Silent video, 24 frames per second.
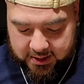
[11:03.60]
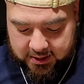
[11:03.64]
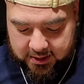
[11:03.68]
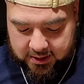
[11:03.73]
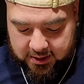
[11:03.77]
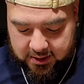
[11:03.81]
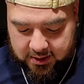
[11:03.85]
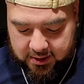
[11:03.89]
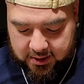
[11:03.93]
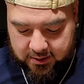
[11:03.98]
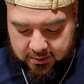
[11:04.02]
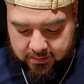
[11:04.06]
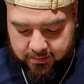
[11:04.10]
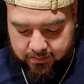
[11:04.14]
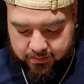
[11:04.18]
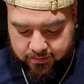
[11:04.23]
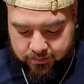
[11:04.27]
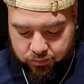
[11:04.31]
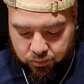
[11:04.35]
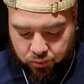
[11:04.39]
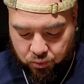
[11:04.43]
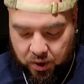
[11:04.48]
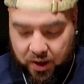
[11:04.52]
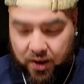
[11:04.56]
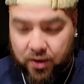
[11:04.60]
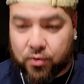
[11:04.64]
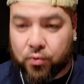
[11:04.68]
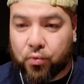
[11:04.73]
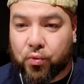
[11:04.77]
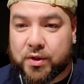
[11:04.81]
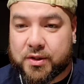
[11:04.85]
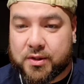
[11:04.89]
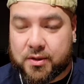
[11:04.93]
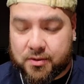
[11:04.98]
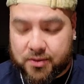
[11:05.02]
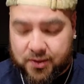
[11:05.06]
things, those little round
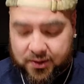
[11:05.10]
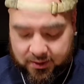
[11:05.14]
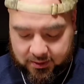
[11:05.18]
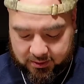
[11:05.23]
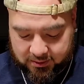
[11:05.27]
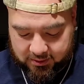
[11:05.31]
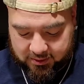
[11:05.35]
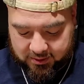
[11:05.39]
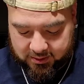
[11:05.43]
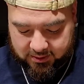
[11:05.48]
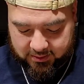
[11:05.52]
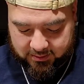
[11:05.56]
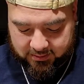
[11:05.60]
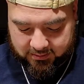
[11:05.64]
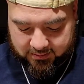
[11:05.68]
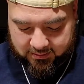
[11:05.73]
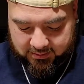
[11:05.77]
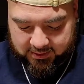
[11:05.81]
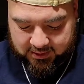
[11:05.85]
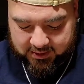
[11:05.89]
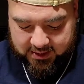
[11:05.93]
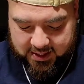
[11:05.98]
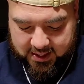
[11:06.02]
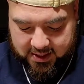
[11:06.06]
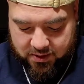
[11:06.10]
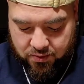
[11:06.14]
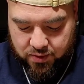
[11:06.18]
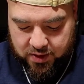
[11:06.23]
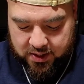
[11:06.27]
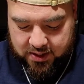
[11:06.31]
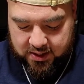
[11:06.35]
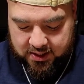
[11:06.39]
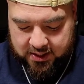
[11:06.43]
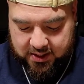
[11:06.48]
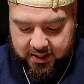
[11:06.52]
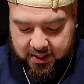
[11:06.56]
whistles. Kind of what
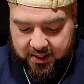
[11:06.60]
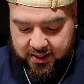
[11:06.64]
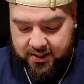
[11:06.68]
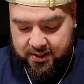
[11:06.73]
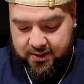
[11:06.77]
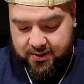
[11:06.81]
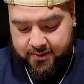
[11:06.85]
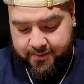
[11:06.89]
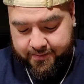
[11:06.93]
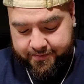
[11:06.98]
it looks like.